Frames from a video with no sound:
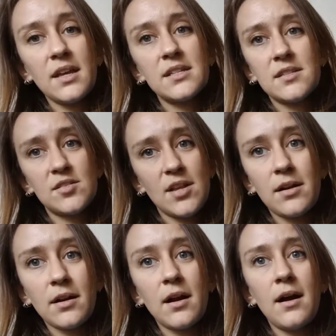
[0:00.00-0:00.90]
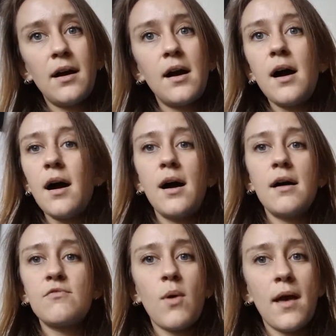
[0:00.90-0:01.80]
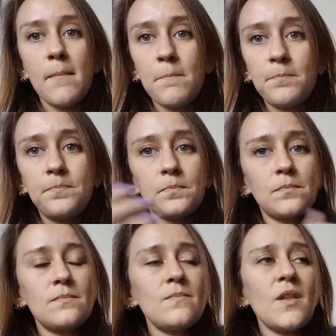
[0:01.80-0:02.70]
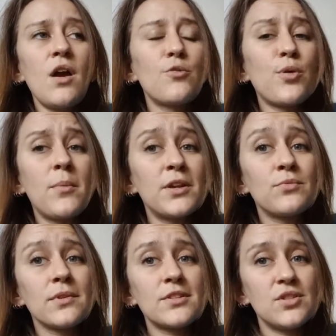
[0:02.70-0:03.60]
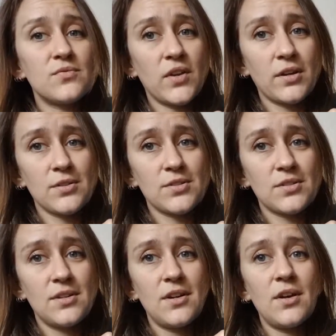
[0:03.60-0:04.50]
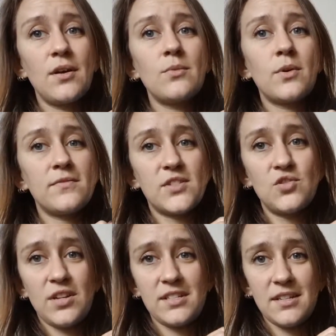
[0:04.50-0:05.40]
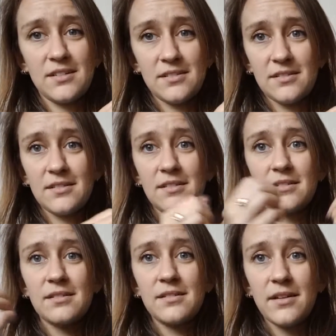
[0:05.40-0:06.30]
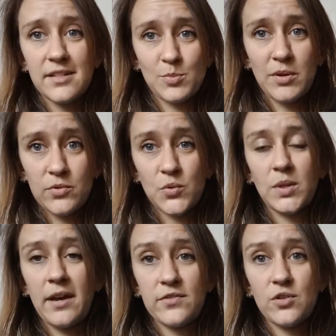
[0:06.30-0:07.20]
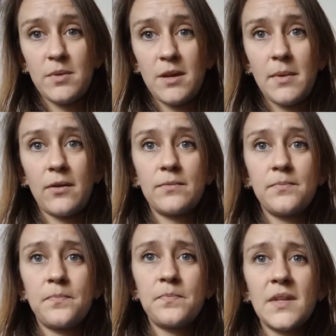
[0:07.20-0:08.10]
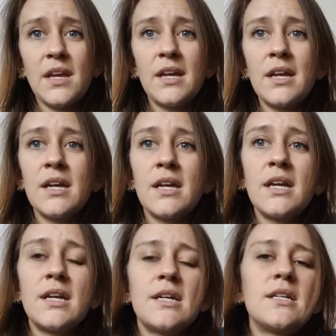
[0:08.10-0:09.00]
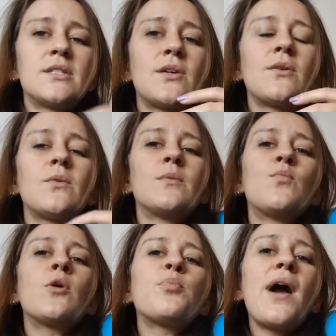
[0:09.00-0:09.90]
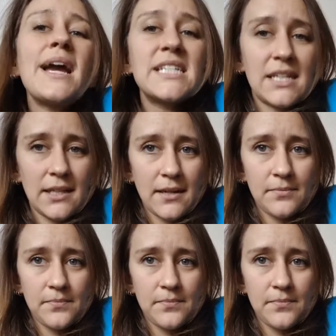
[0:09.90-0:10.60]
it's the center of what our prominent religious figures would have suggested a spiritual life should be about. So, more practically,